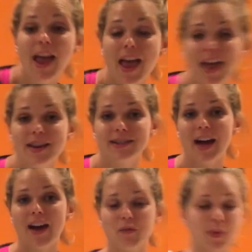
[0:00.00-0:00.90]
and
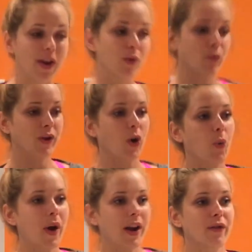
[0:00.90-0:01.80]
I've been,
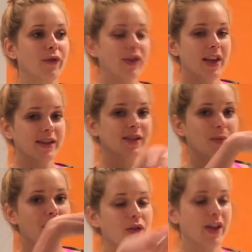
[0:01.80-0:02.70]
waiting for things to
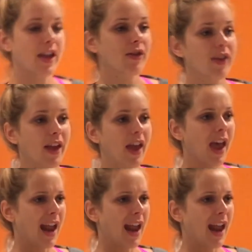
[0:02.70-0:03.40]
be on the heat thing,